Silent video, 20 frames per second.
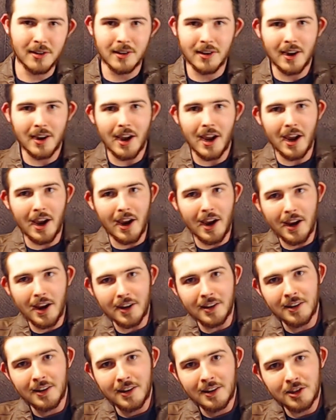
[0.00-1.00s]

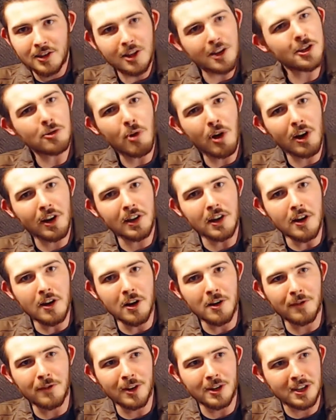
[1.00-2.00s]
and she doesn't want to get
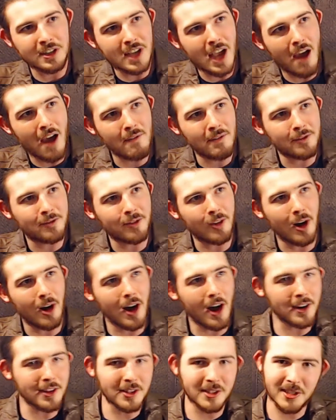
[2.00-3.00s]
over, and she's having
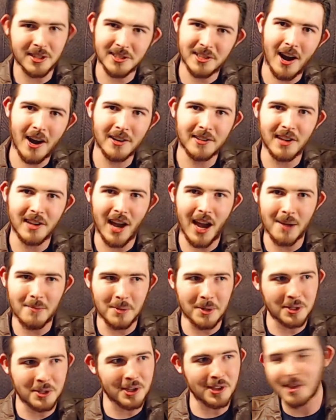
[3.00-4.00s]
fun, and this entire time
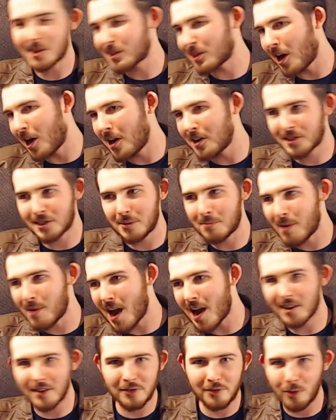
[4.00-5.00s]
it's just this constant
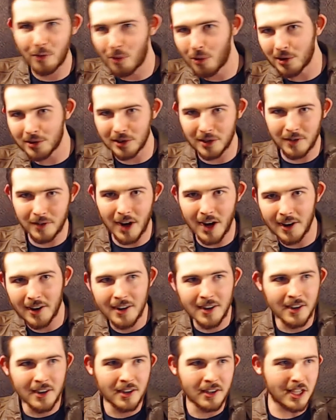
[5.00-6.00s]
back and forth of, hey,
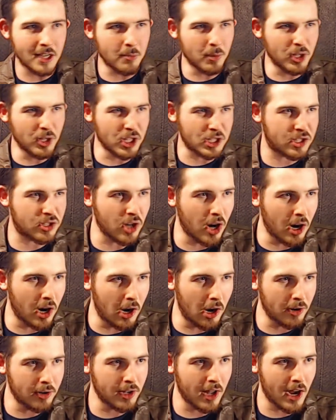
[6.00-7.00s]
give me the
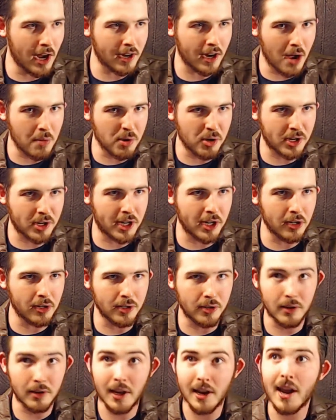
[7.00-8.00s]
stone, like, I'll go kill
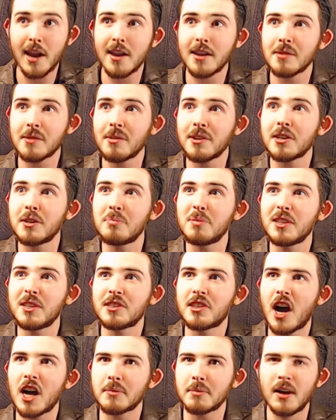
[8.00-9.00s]
you. Like, hey, you want to go play
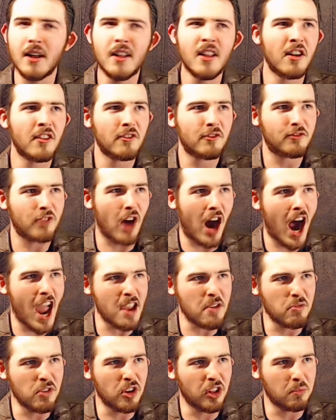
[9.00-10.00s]
dodgeball?
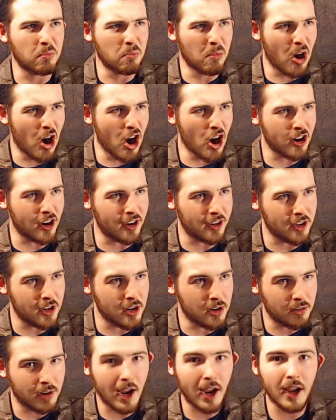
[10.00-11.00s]
I will murder
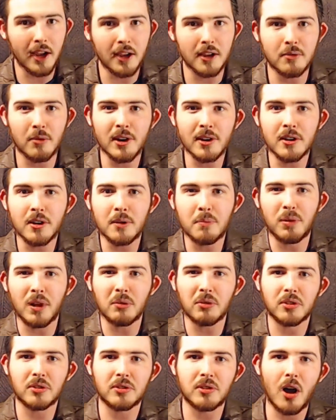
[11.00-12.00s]
you. Hey, you want to go play
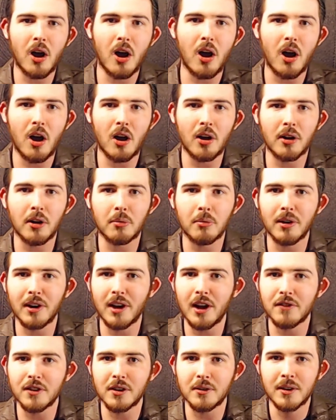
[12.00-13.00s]
with a dog or
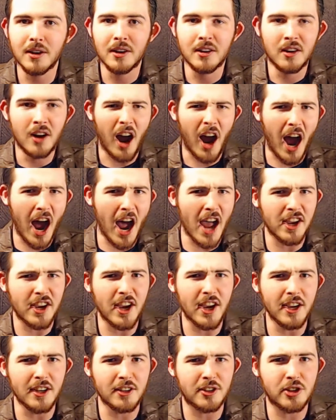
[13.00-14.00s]
whatever? I
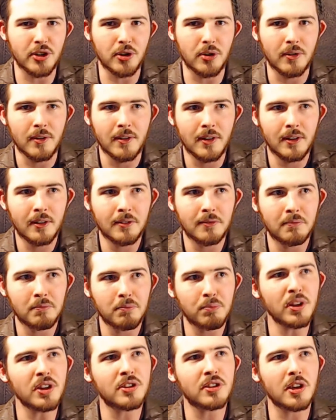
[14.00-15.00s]
hate you.
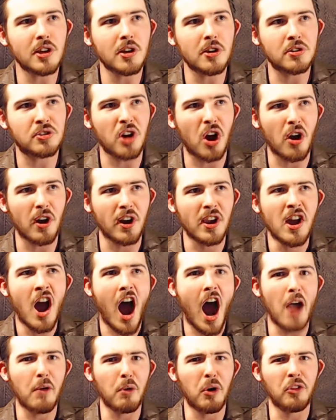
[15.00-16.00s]
Please say you're sorry.
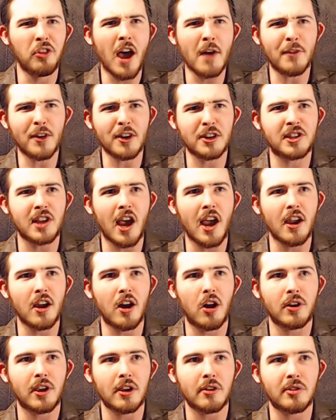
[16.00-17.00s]
I will never say,
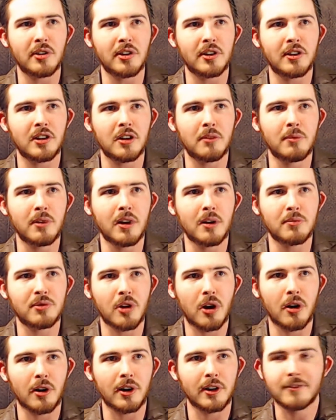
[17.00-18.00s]
okay, you're going to kill me, I'm sorry.